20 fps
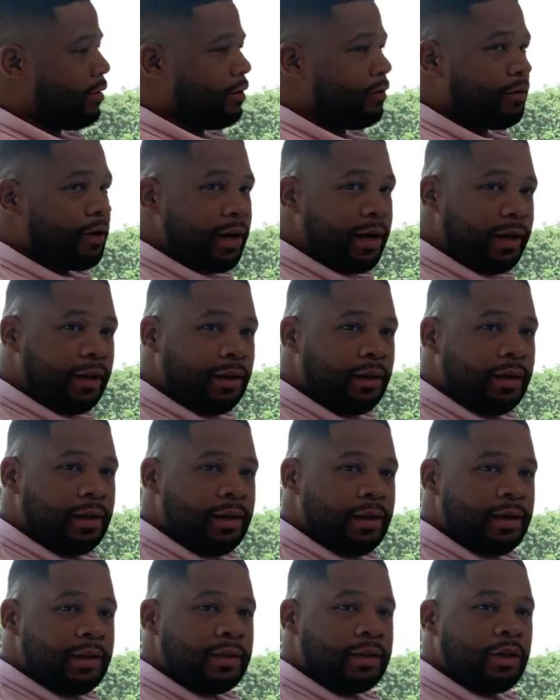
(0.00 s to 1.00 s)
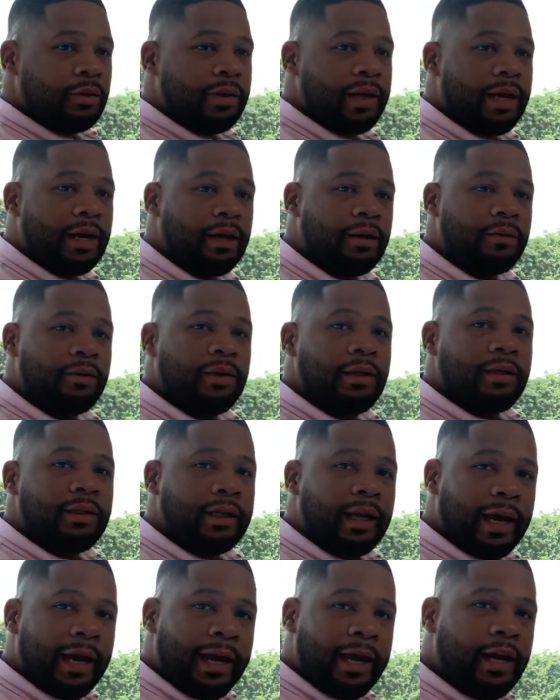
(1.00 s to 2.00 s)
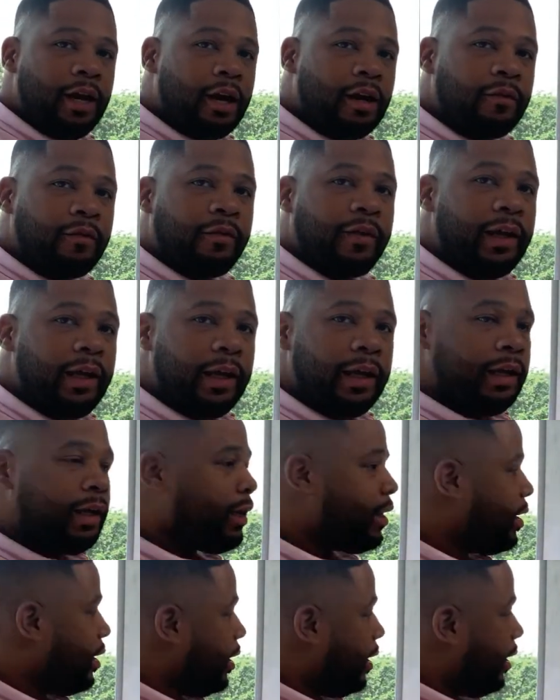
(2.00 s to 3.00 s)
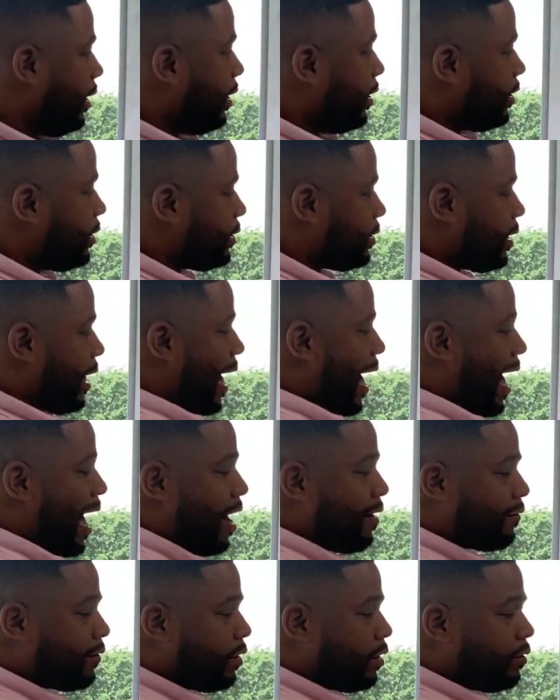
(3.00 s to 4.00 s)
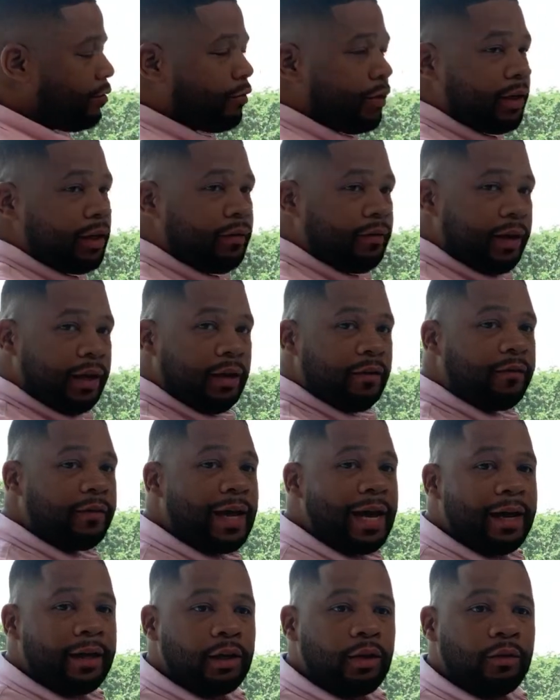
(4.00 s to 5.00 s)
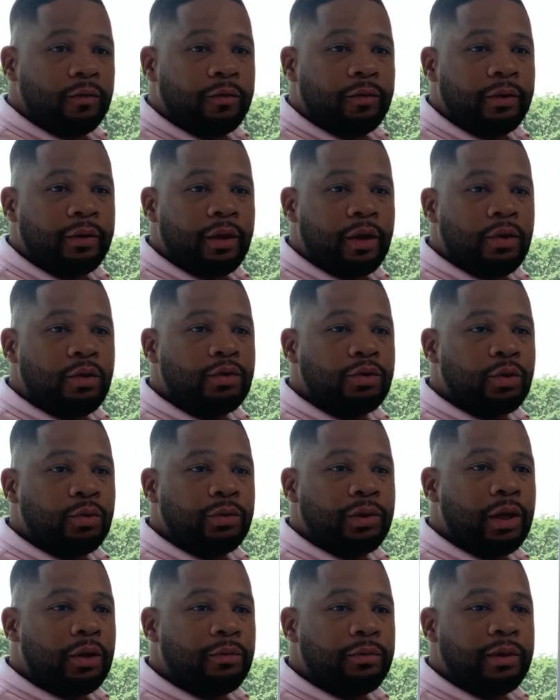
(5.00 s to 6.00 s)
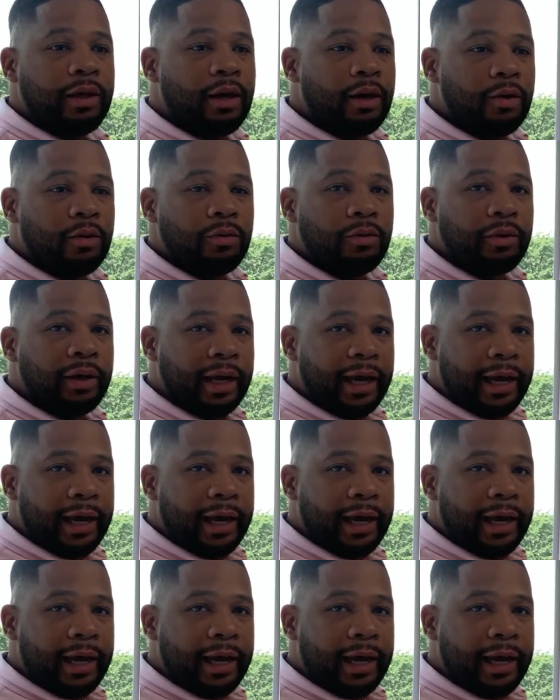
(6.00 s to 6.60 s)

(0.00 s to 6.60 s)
right. So now the ARV is the after renovated value for those who don't know.